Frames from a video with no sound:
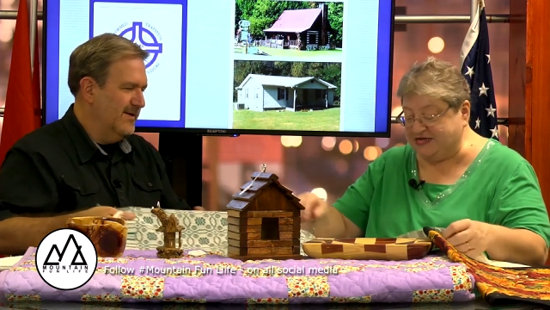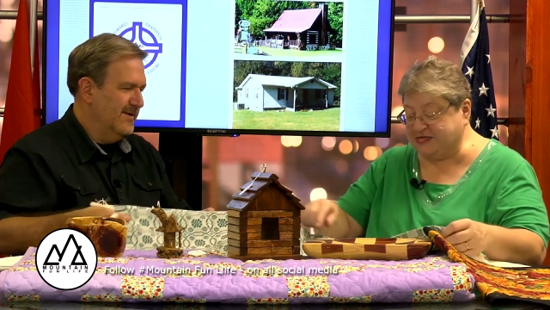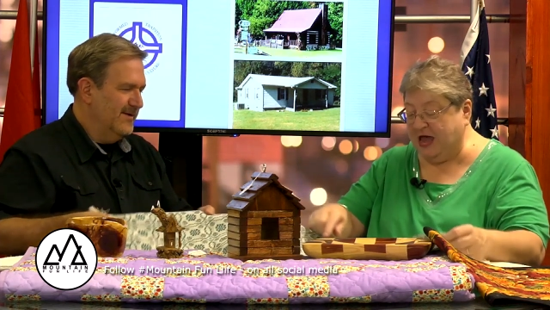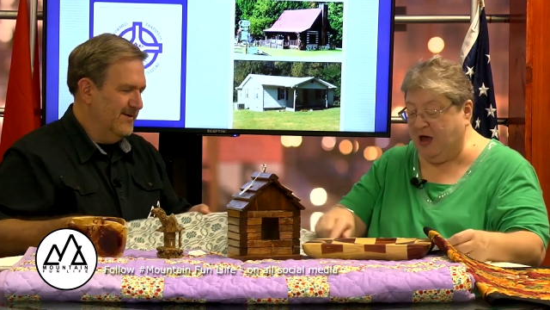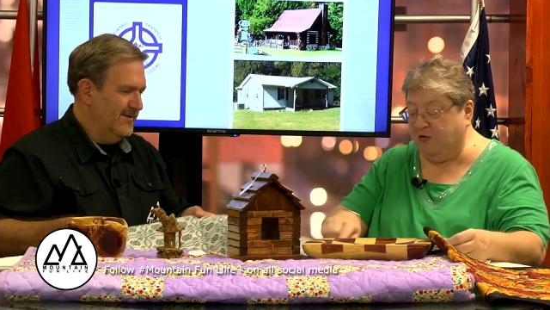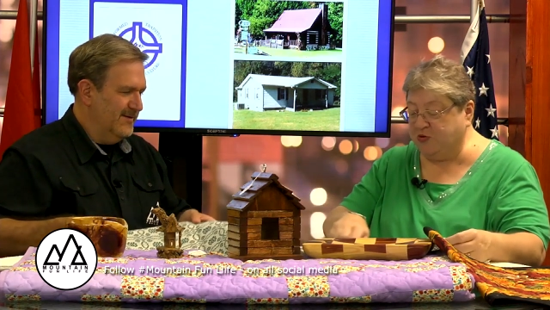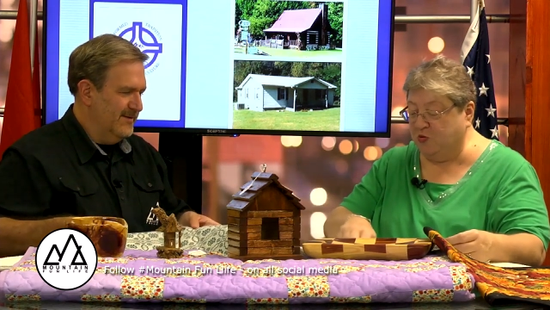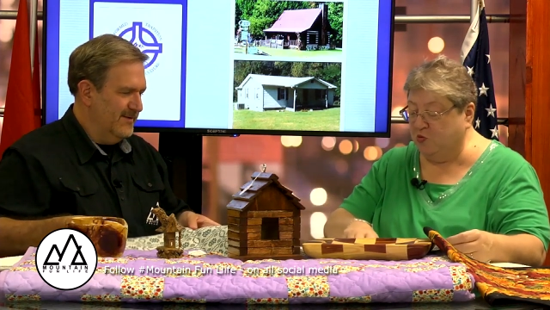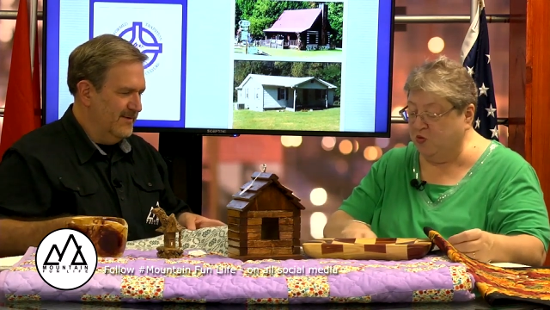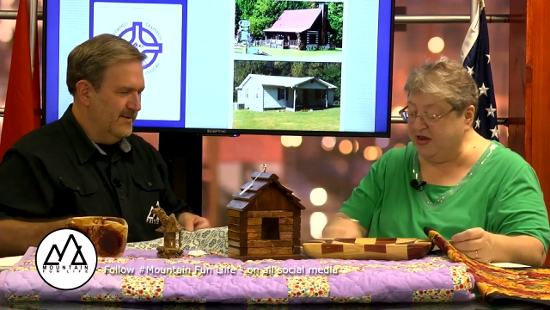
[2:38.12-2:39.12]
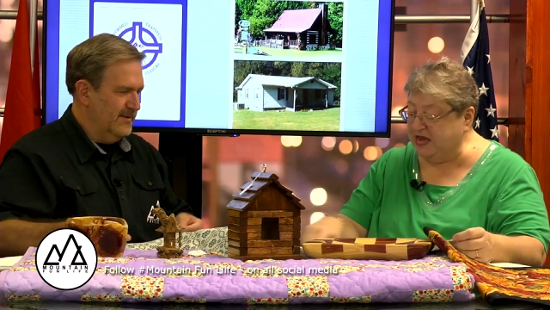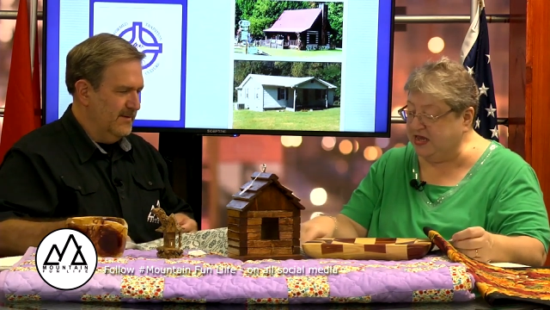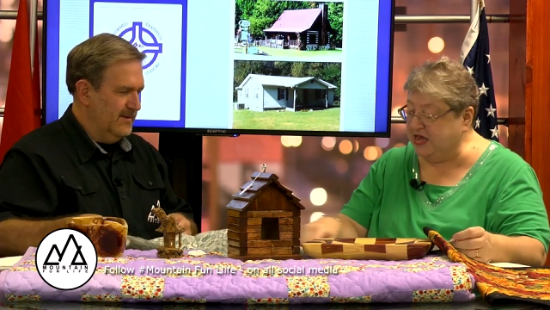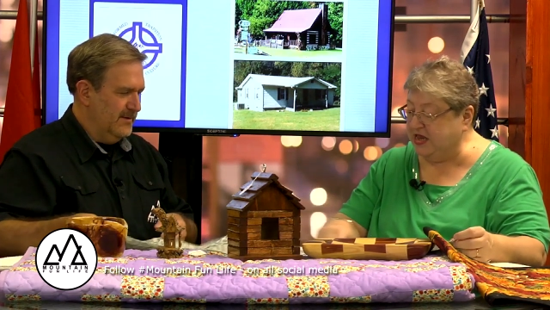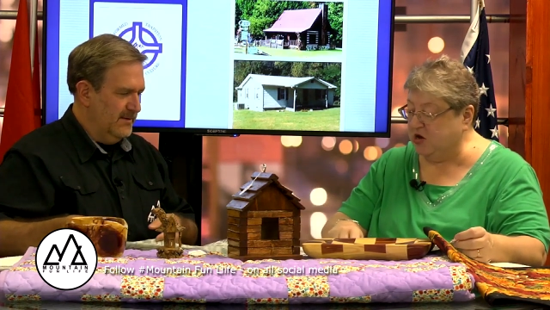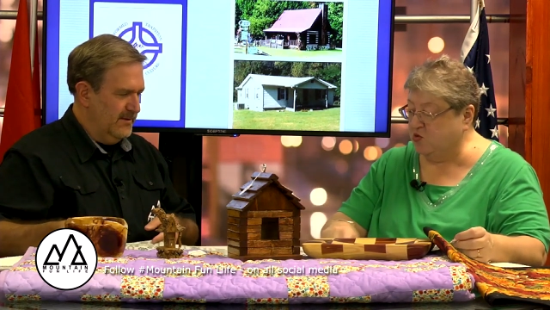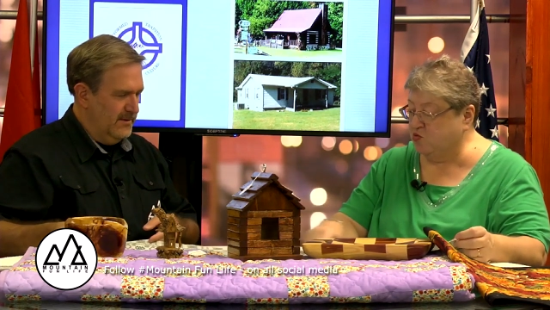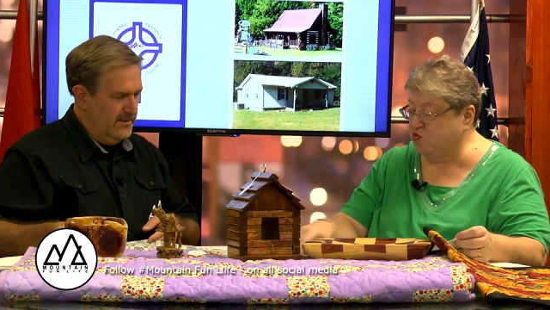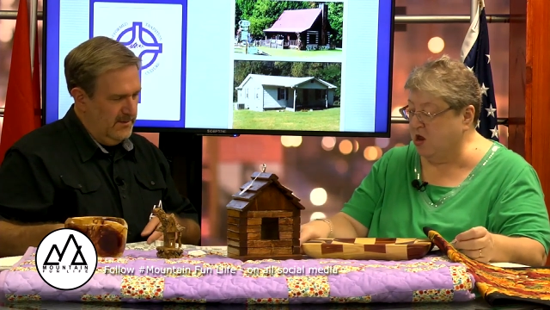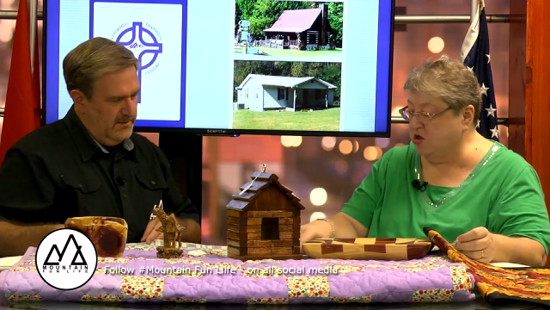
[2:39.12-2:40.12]
Speaker 1: is called Whig
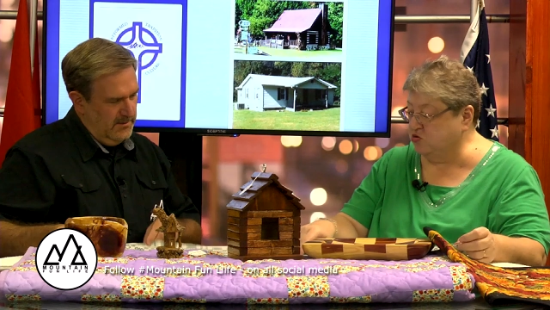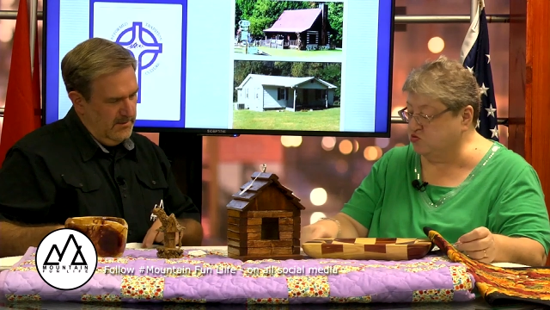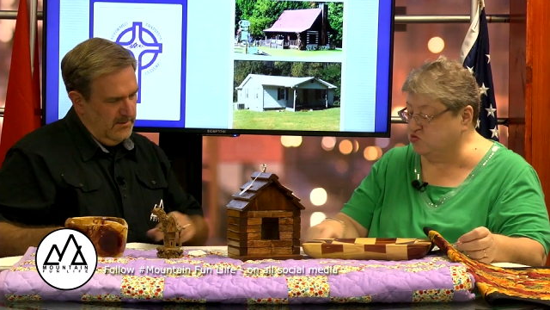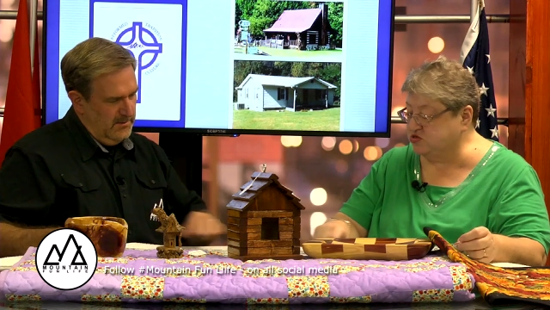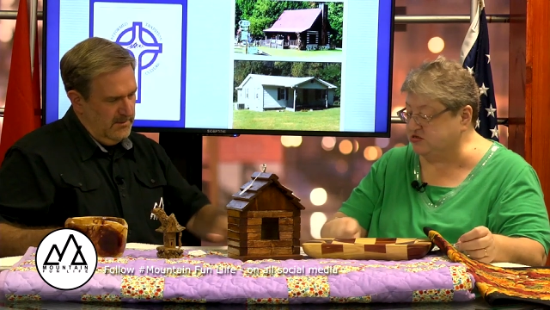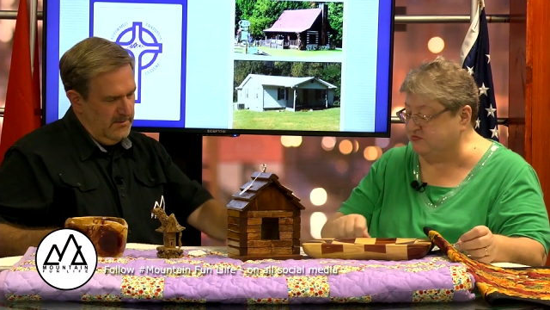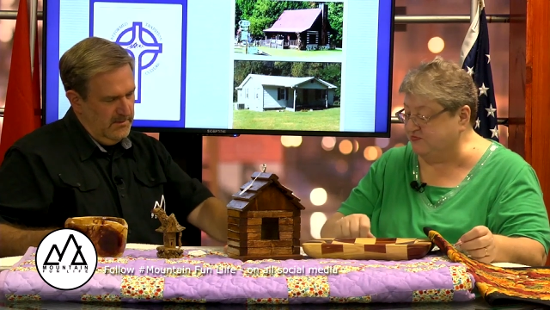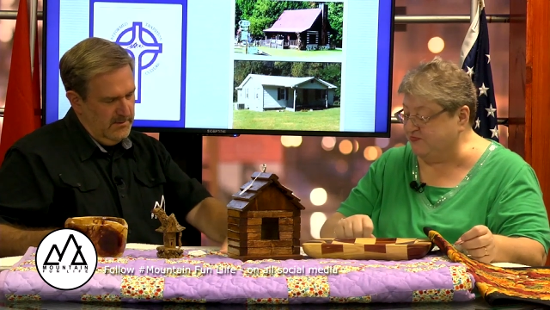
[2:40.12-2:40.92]
Rose.